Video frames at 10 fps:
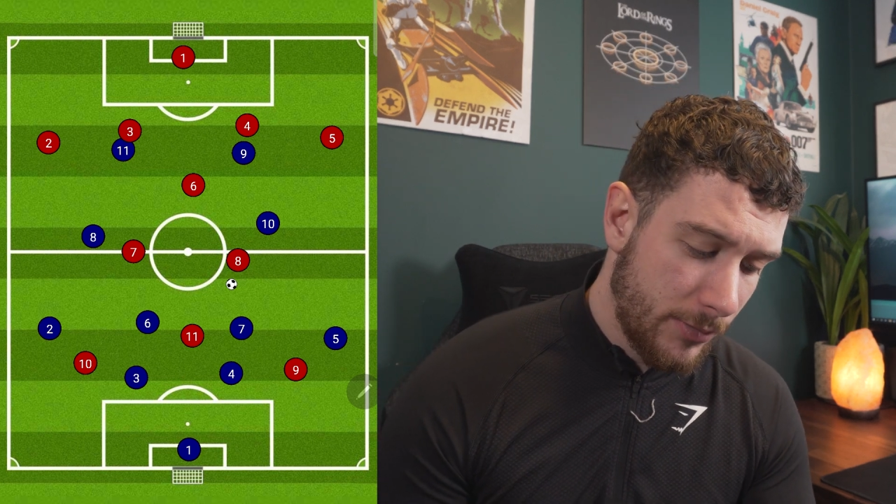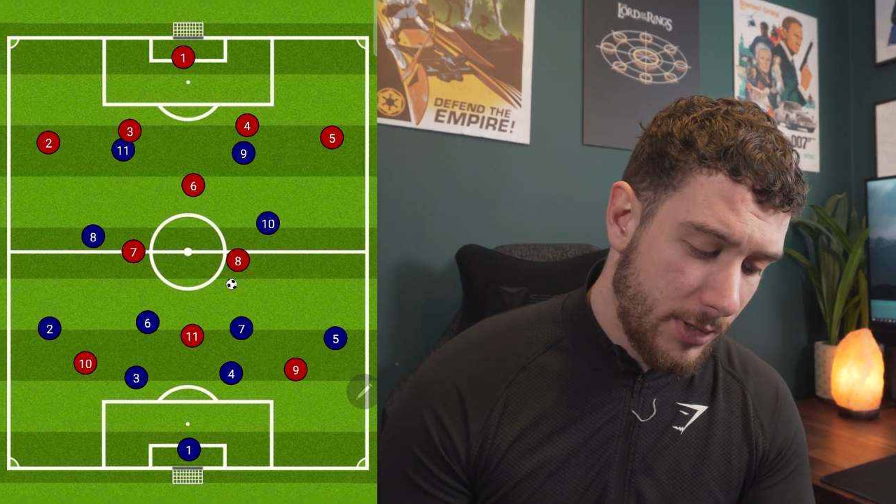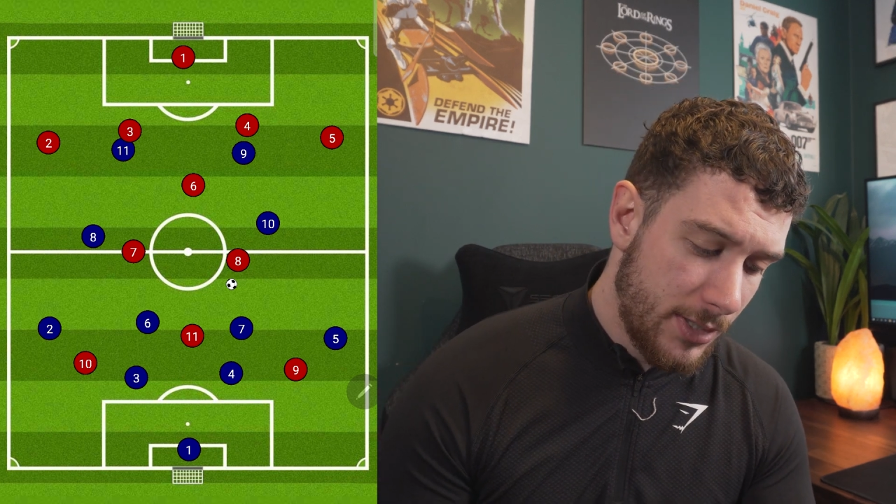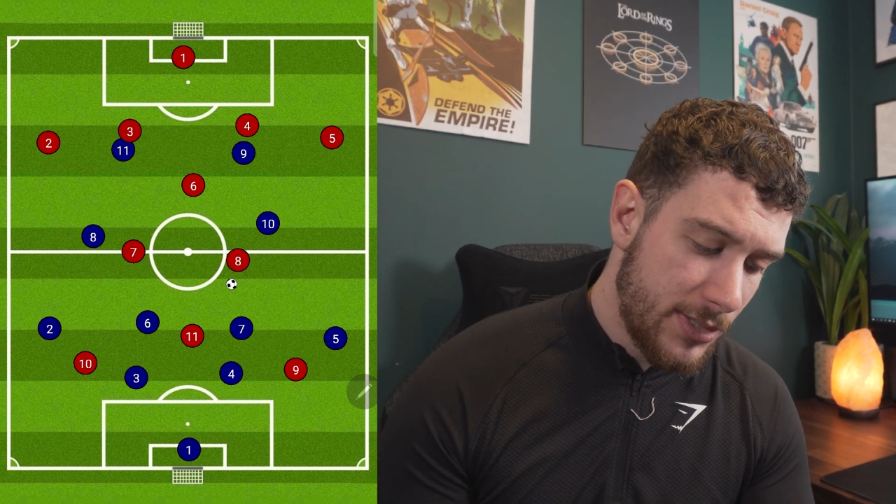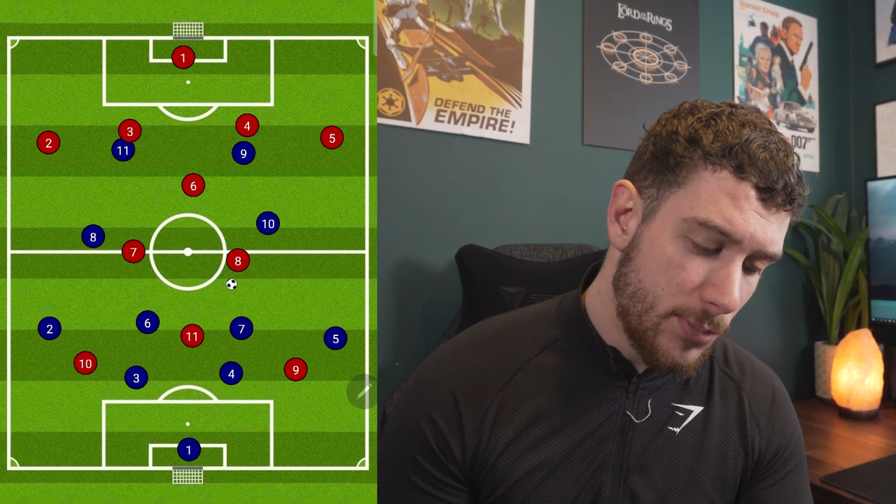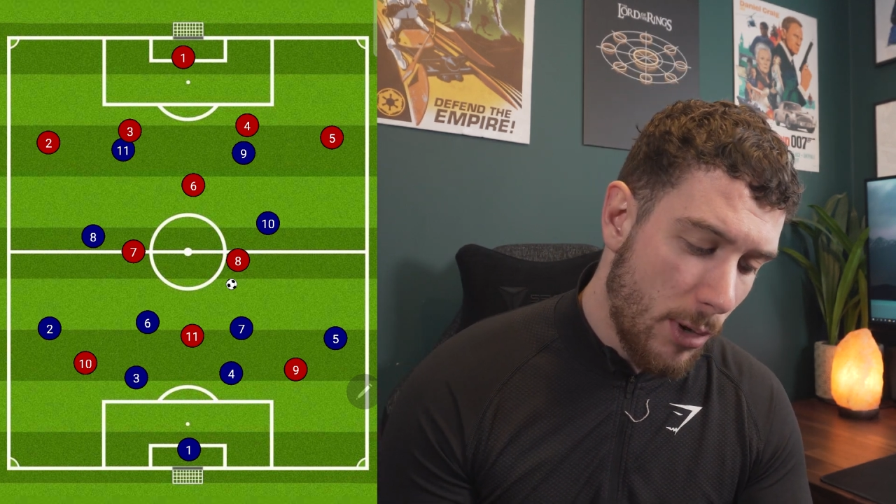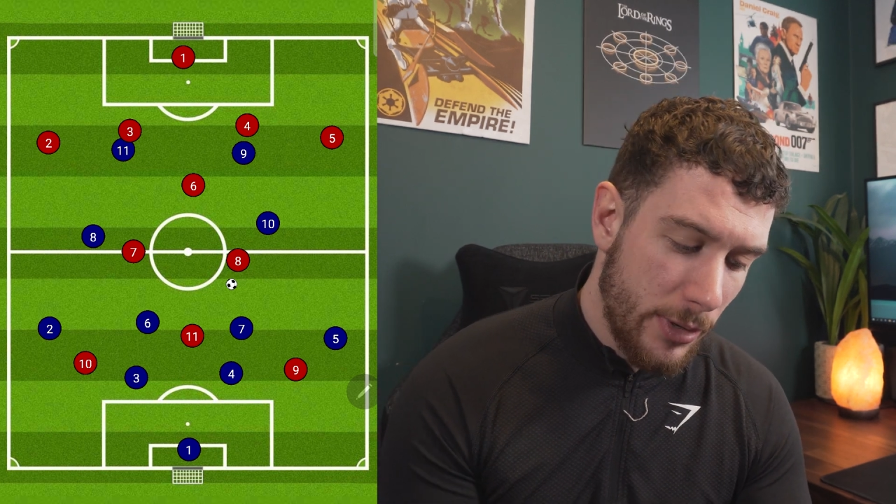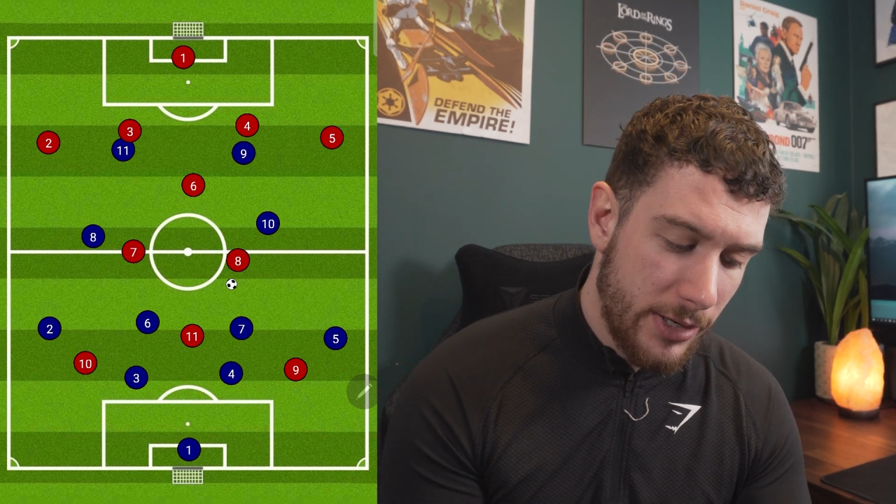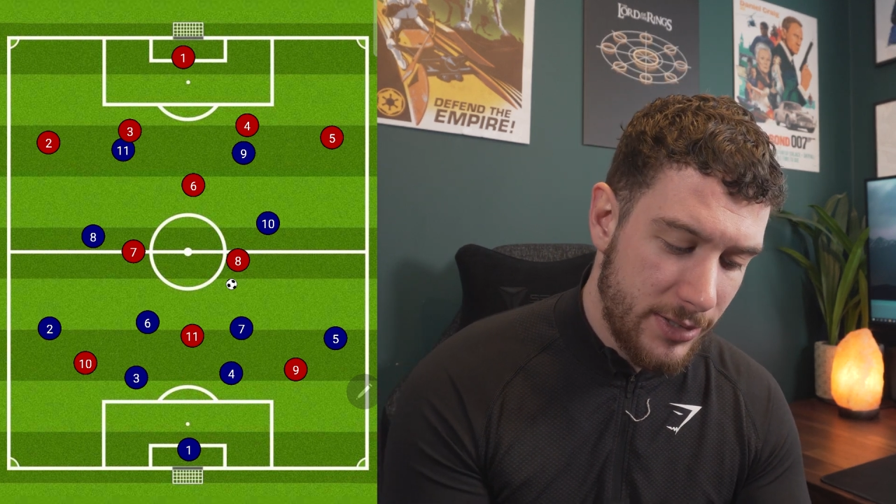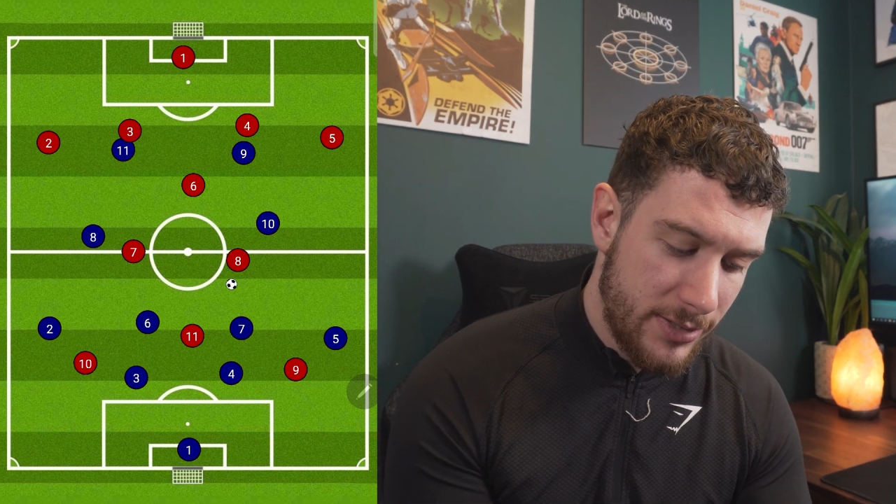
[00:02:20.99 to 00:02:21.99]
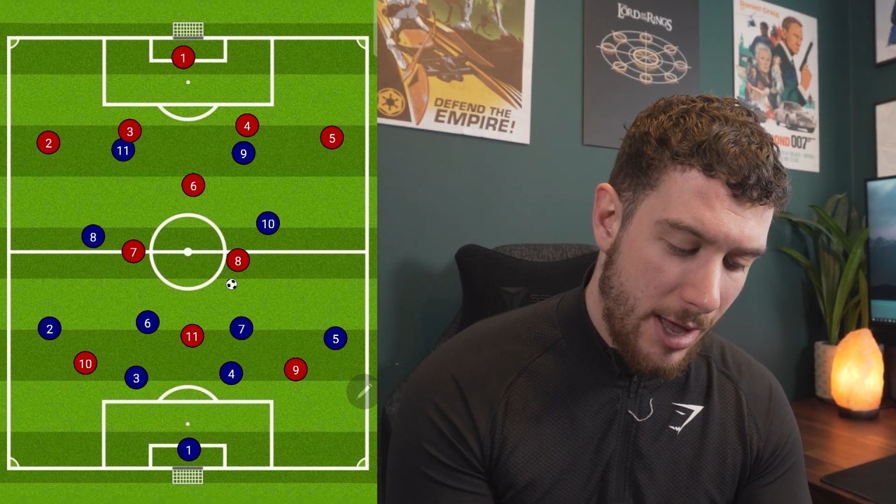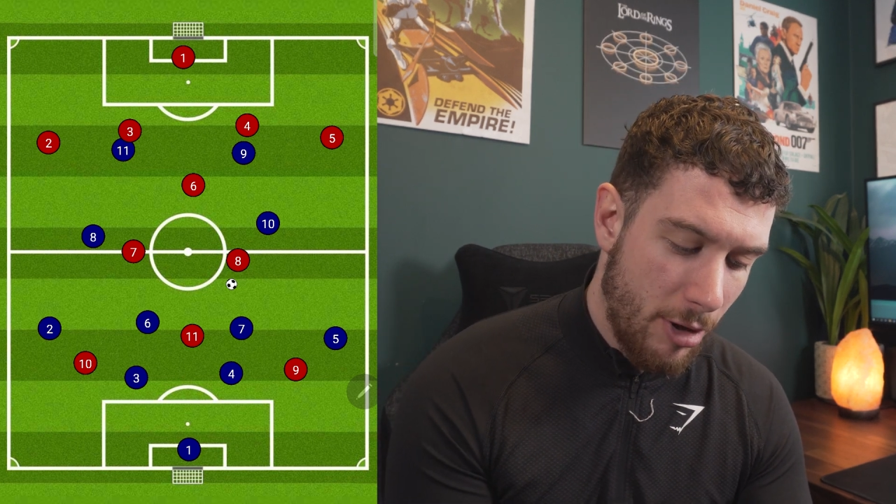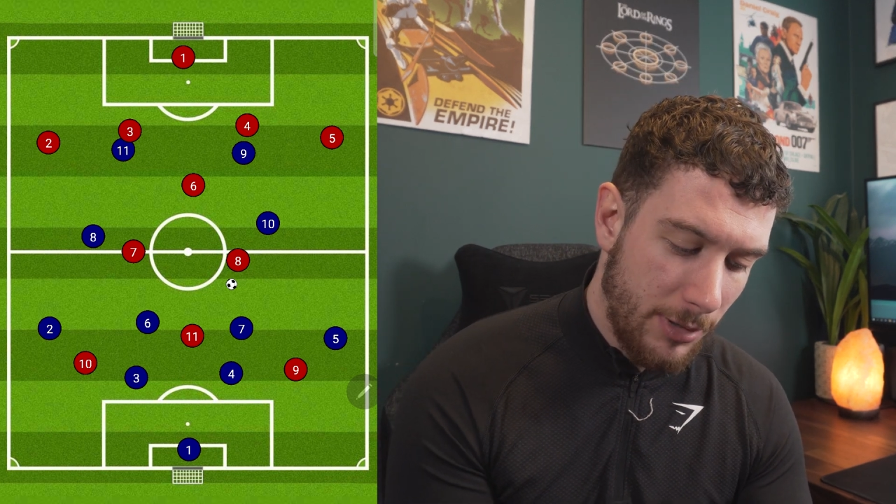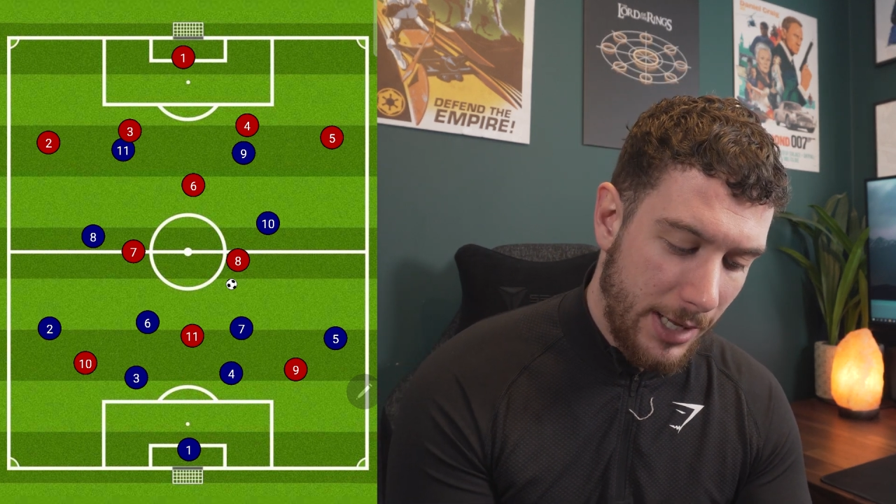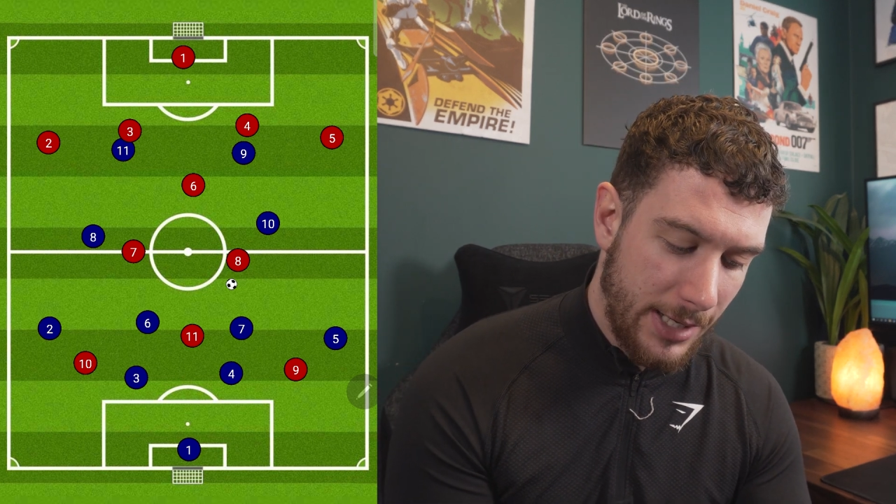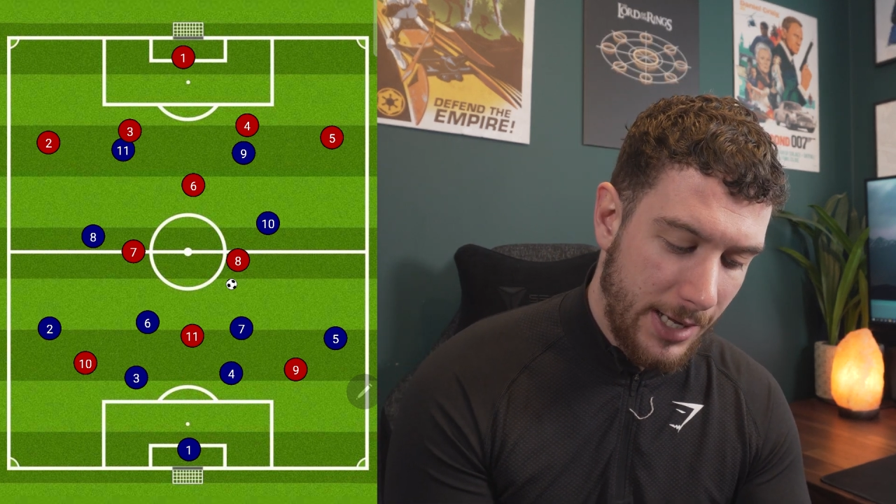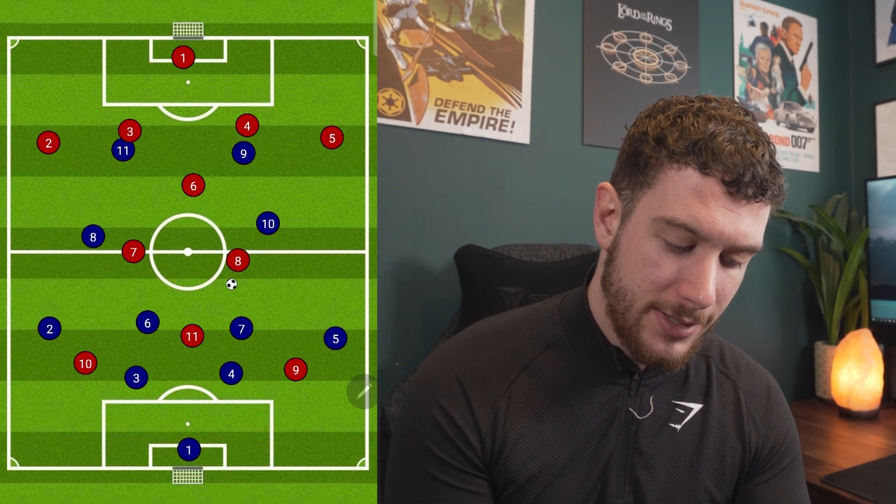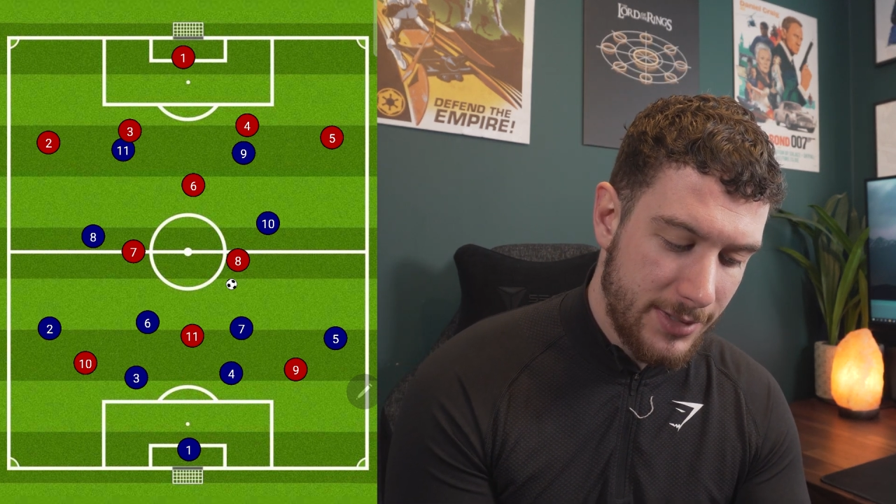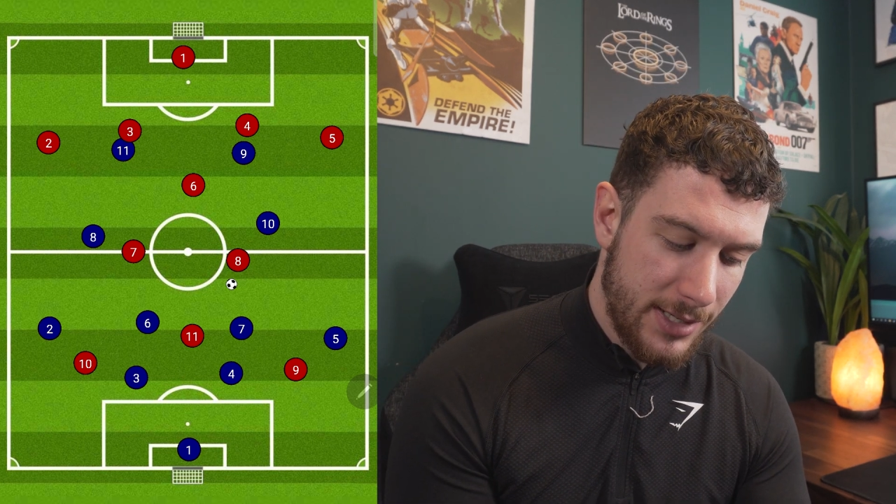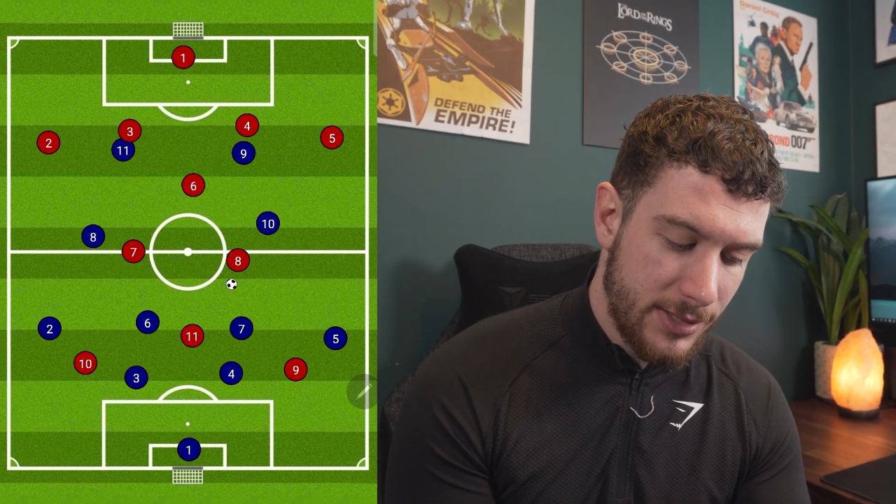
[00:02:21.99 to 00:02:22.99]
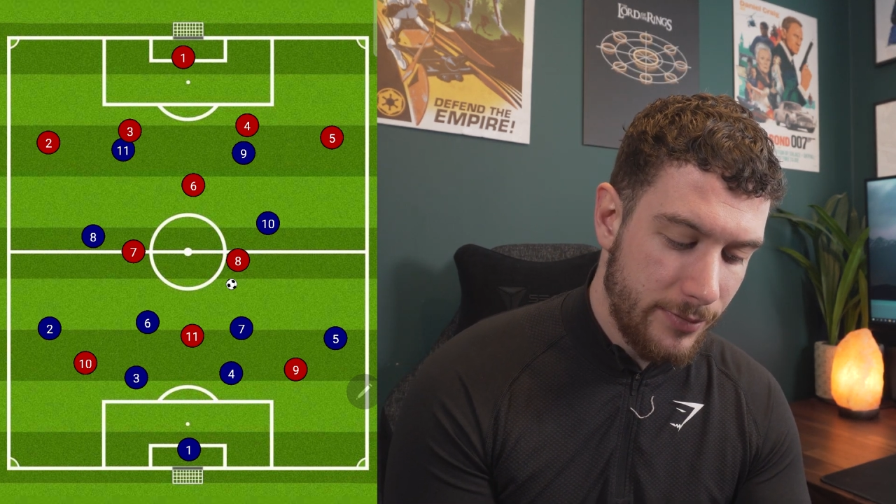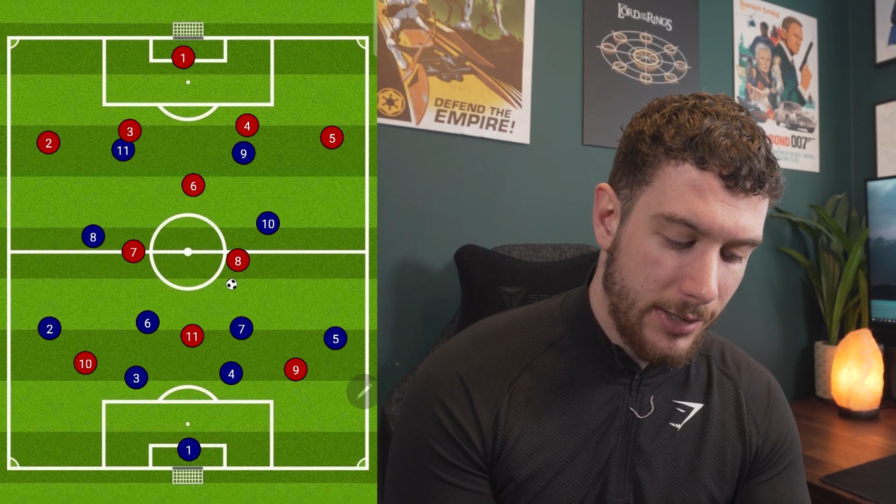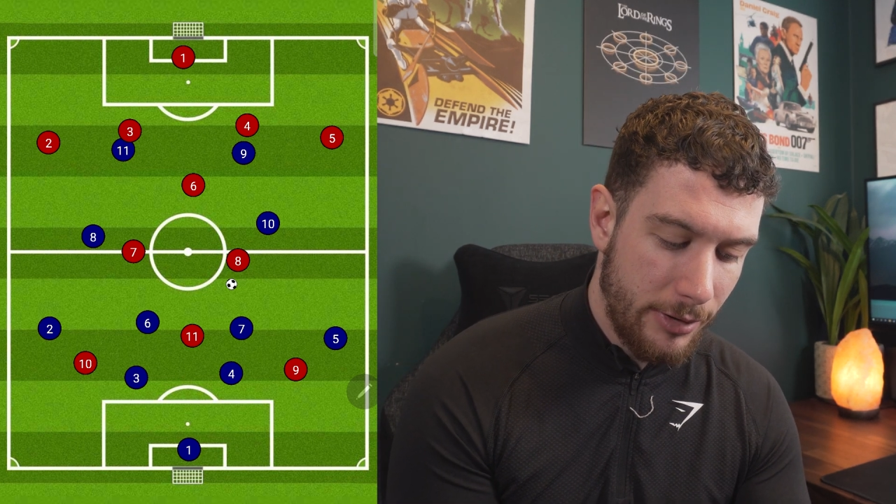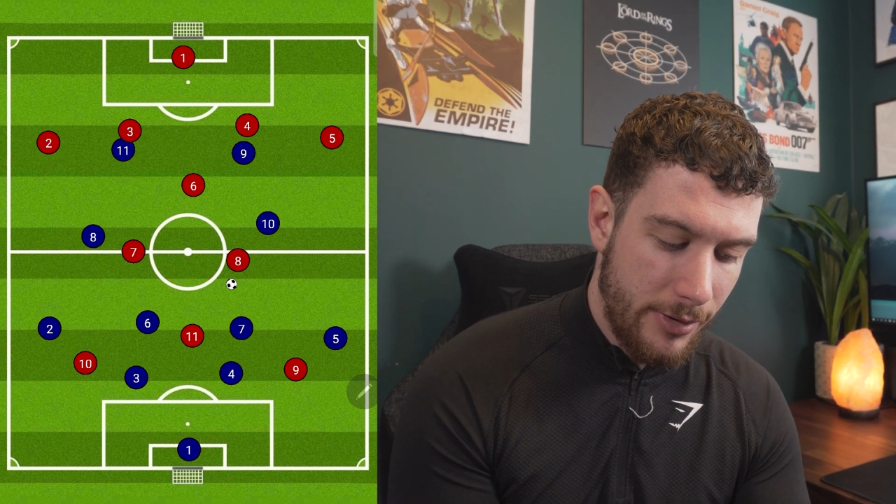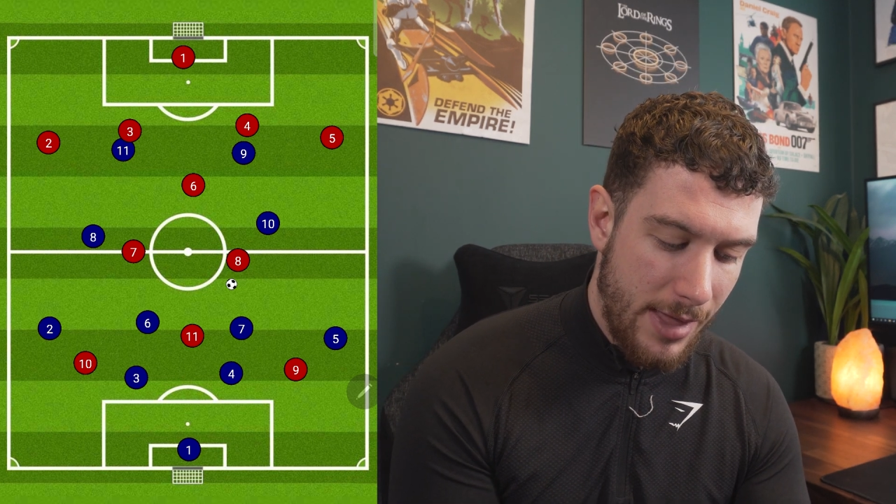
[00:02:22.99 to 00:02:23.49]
This is what we're going to set up like against Aston Villa in